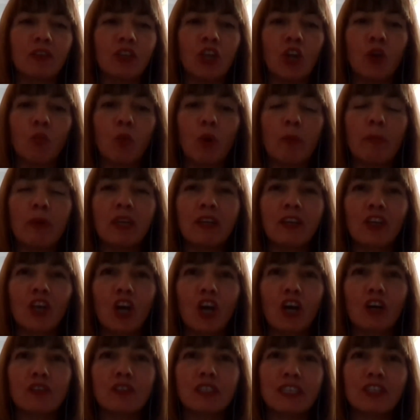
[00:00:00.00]
you know, women and
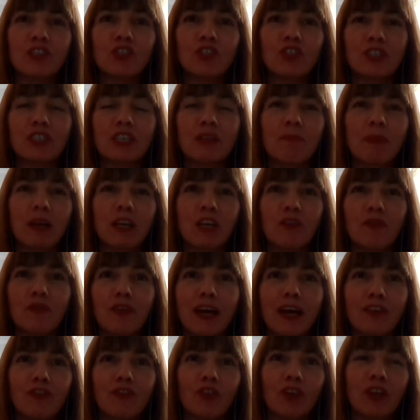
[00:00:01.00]
girls interested in
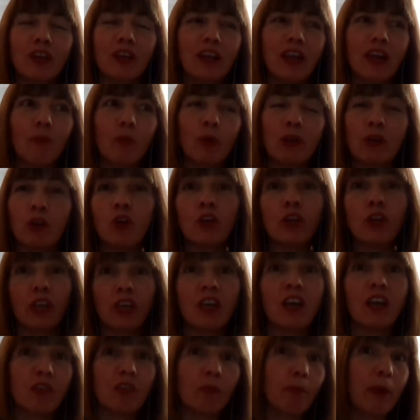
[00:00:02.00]
manufacturing, we're
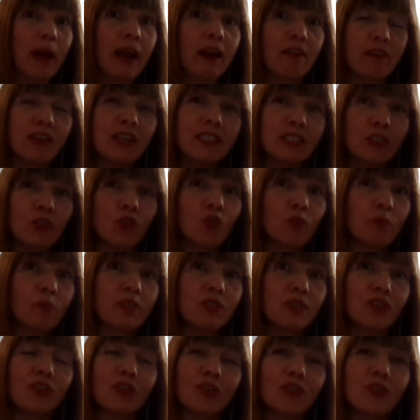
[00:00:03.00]
looking at the barriers and
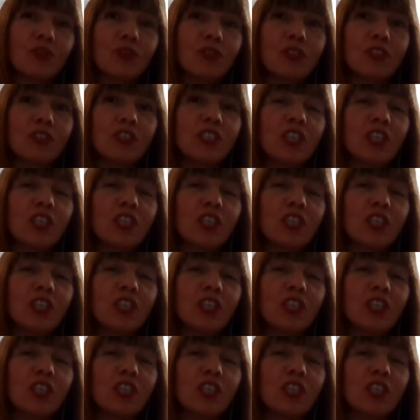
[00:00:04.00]
obstacles.